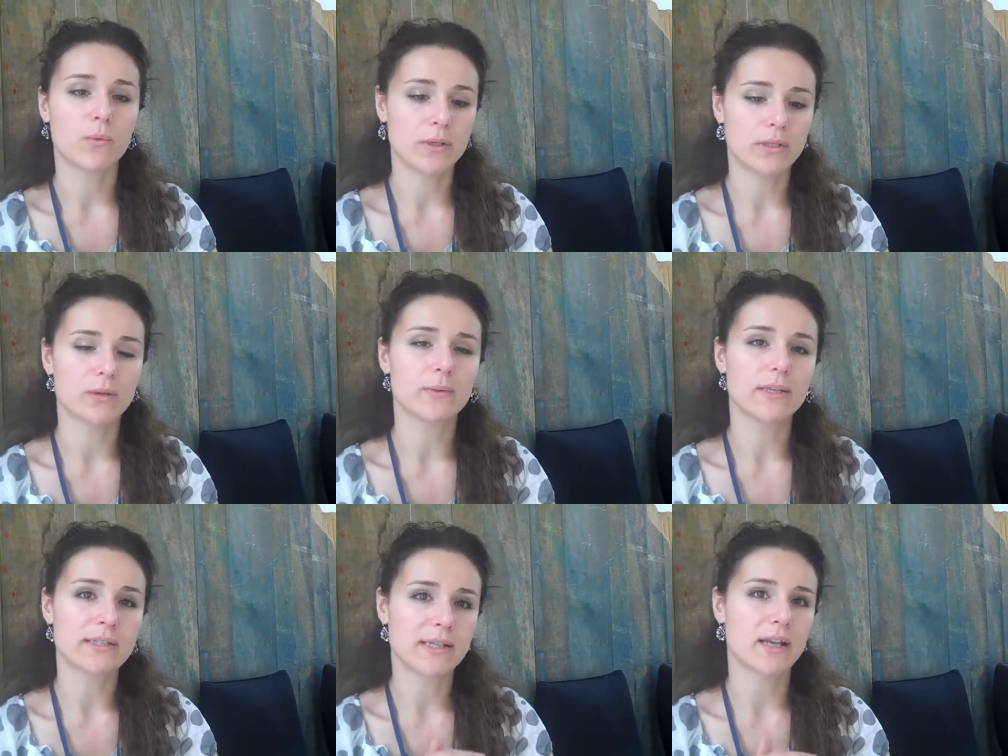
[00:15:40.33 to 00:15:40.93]
We
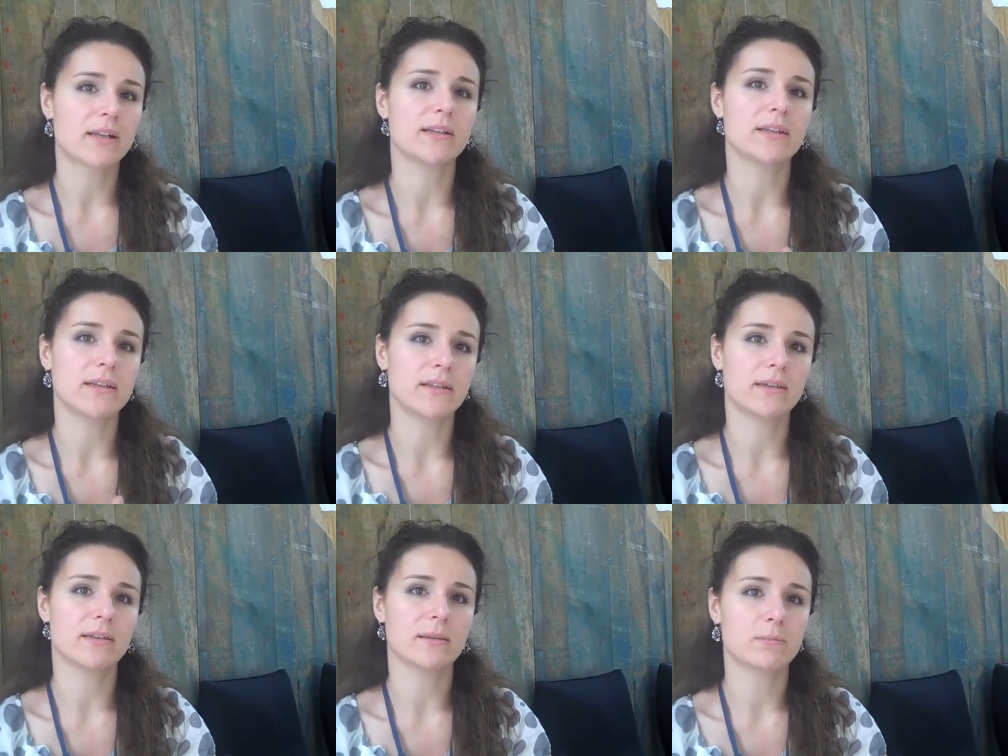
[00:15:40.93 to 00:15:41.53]
know exactly,
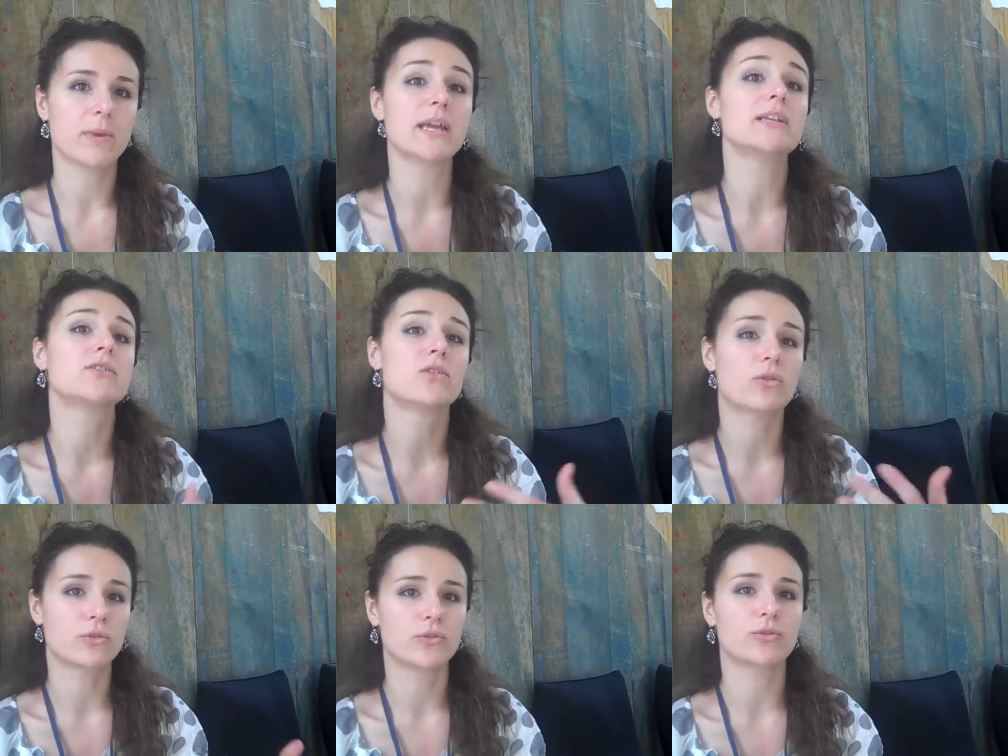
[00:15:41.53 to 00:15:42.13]

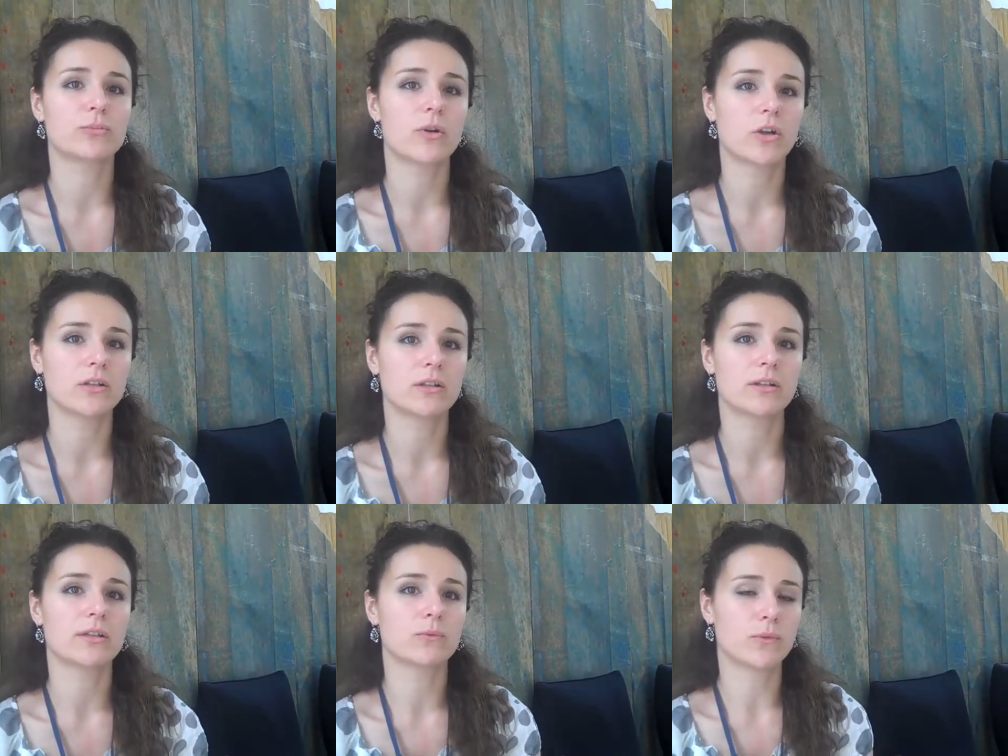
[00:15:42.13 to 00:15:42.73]
based on your
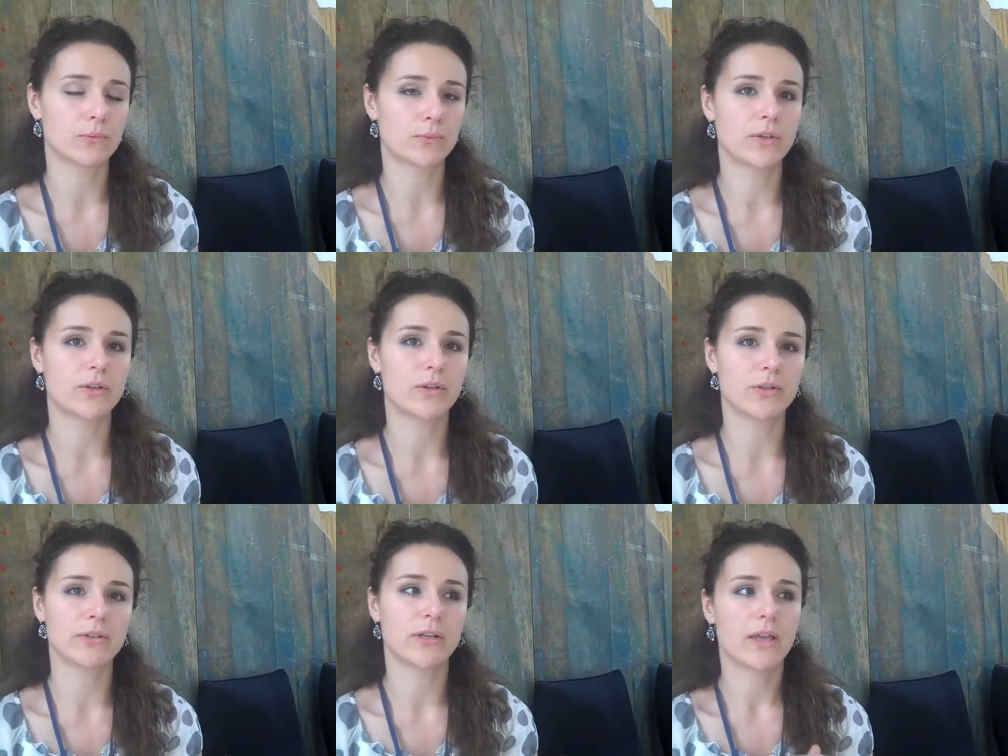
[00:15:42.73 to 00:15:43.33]
model and what we
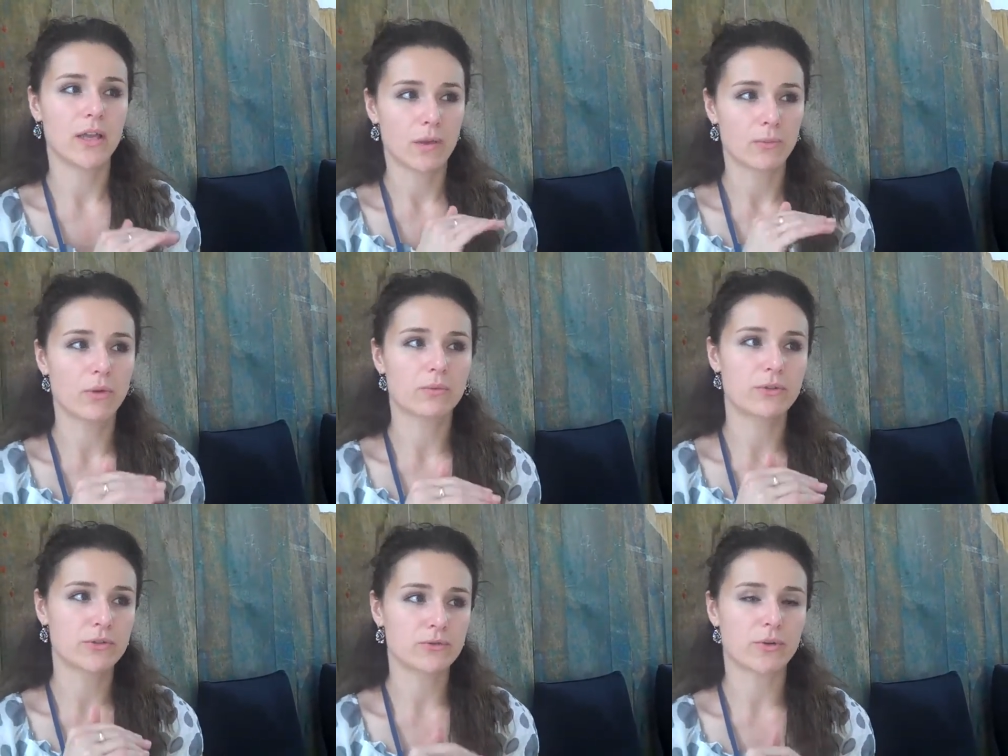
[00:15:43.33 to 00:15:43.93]
learned, we
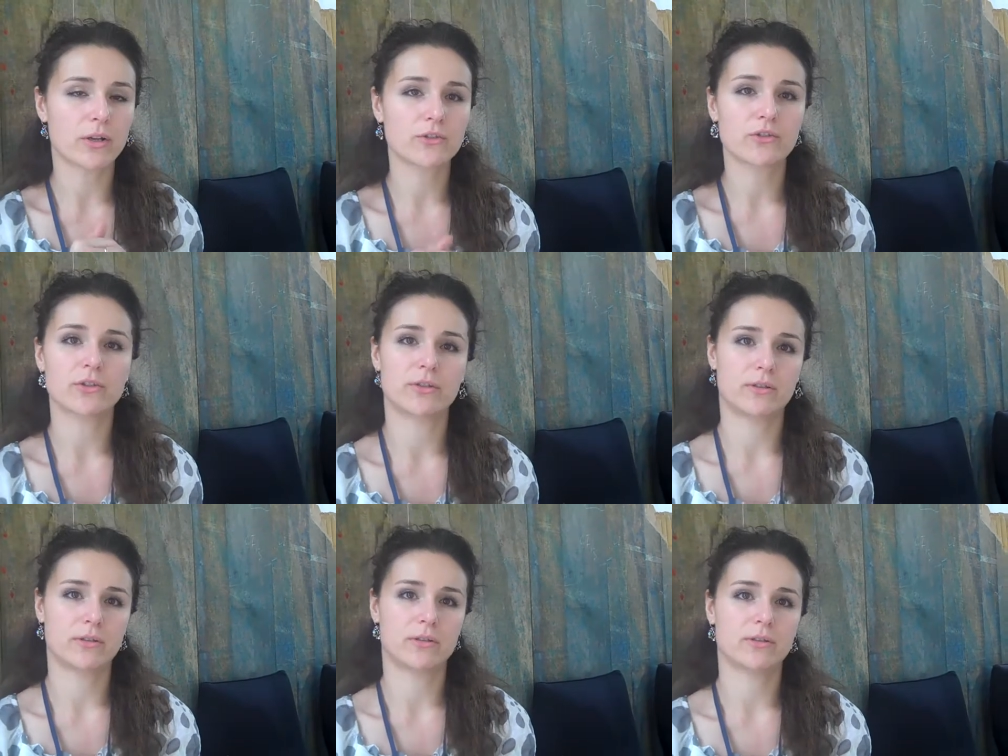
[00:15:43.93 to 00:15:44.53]
will
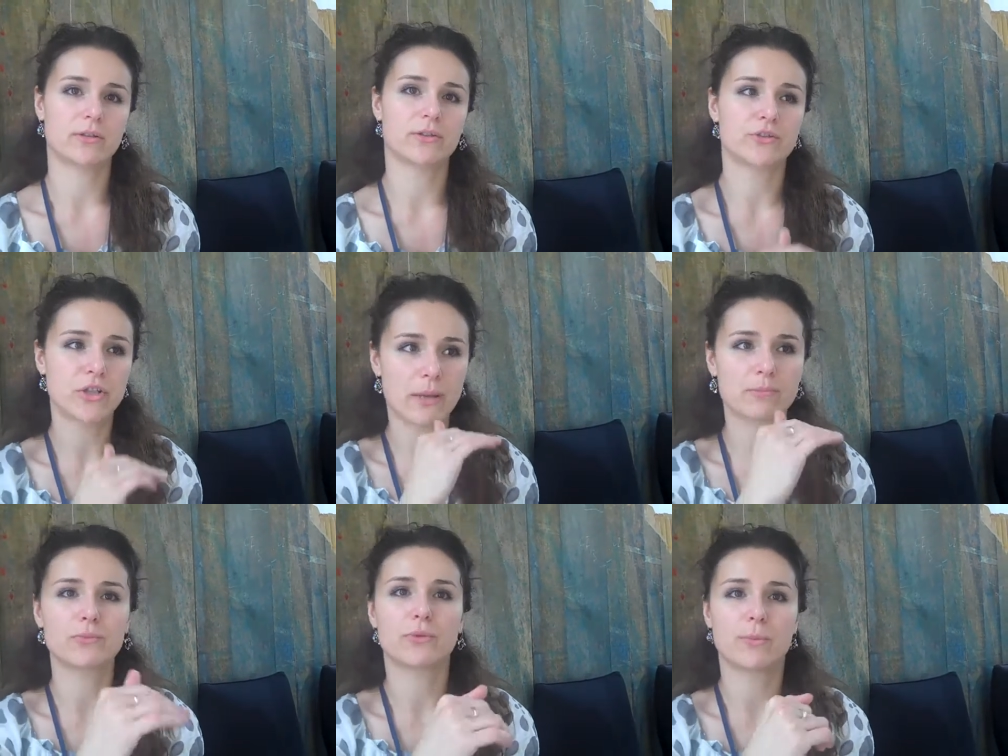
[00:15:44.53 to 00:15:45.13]
structure uh,
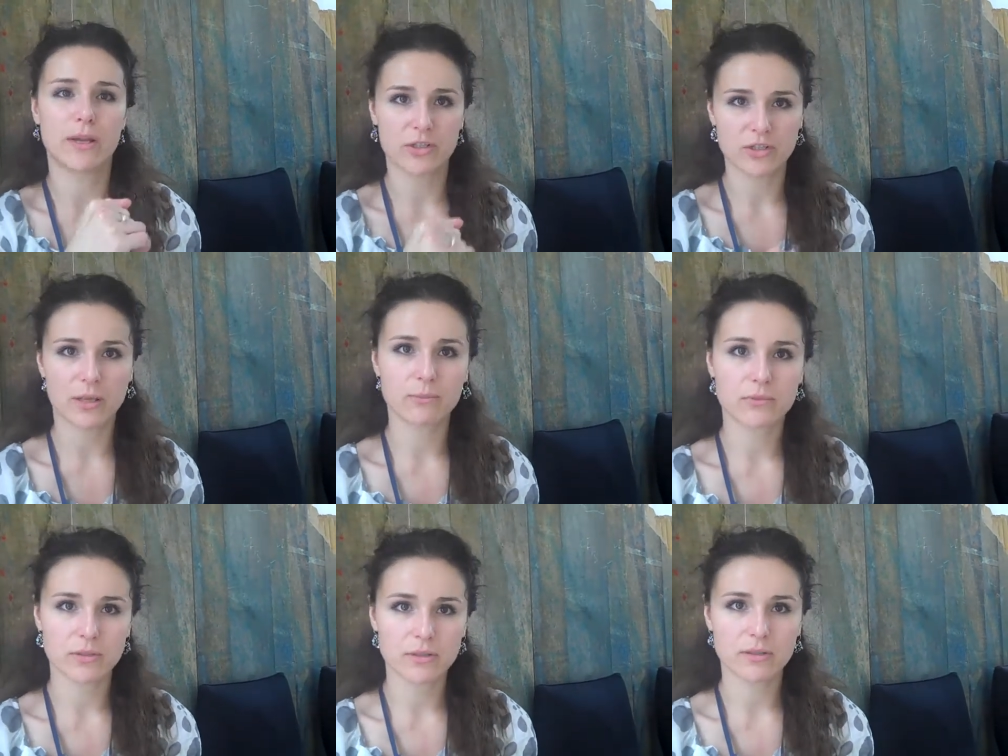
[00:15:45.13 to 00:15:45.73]
chapter by
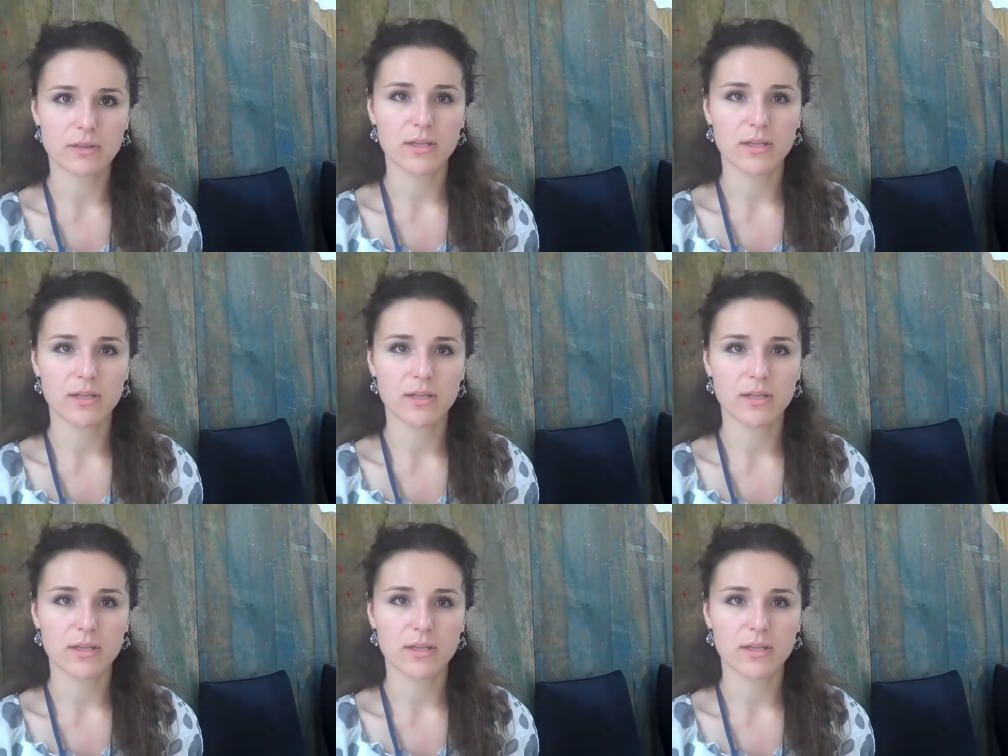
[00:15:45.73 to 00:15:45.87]
chapter.